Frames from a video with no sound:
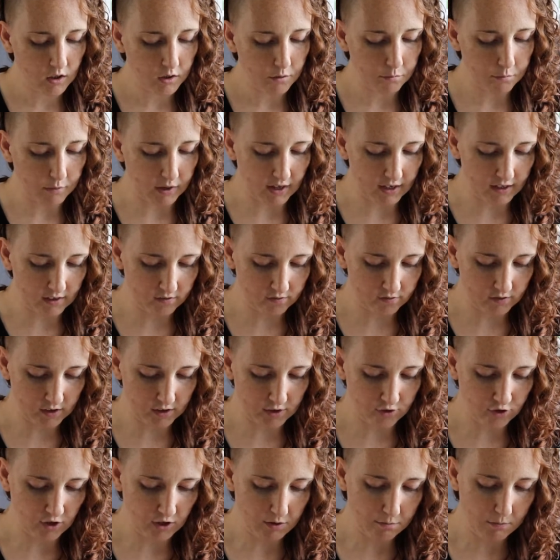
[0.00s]
by
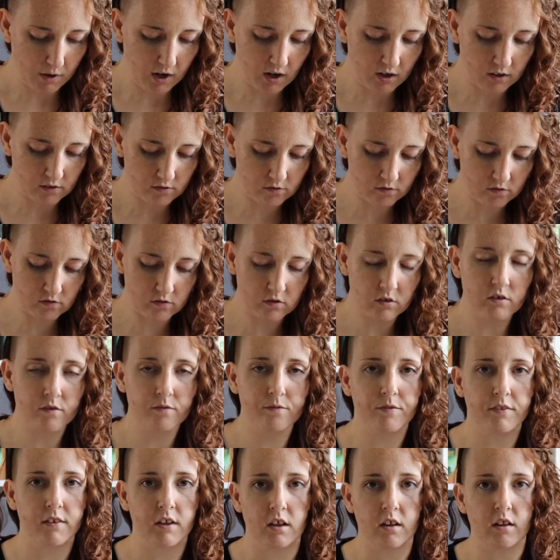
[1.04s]
Sarah J. Maas.
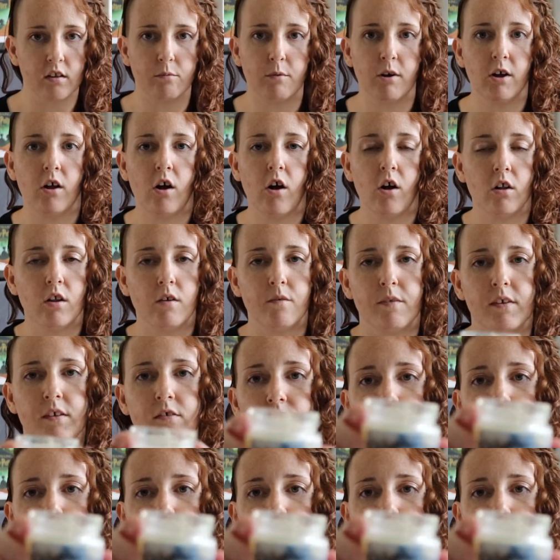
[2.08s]
Well, all of this